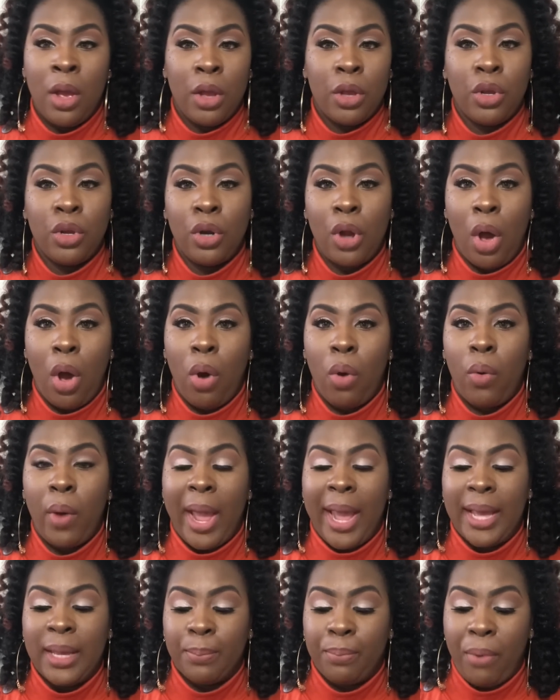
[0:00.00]
you know,
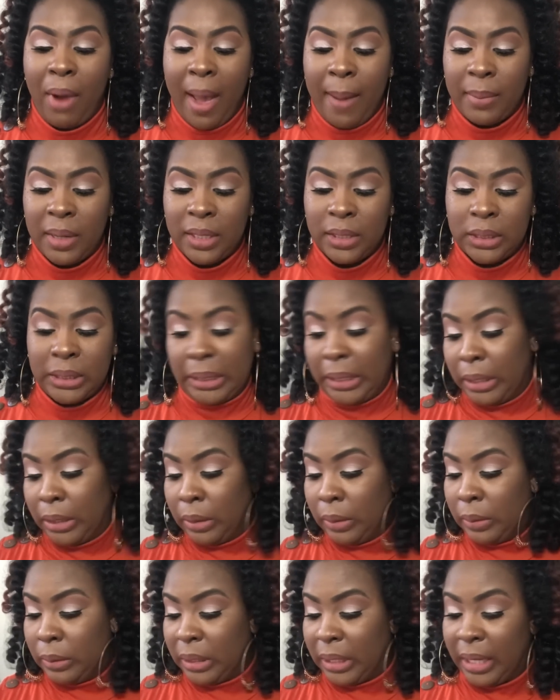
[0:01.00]
and probably
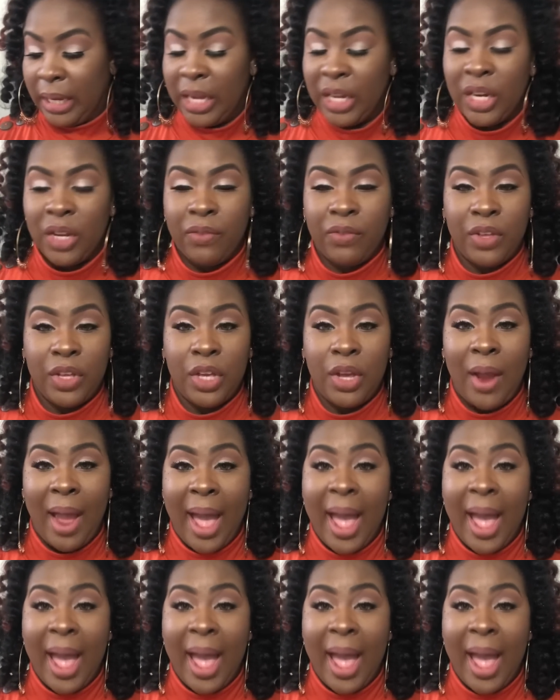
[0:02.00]
till the end of the year.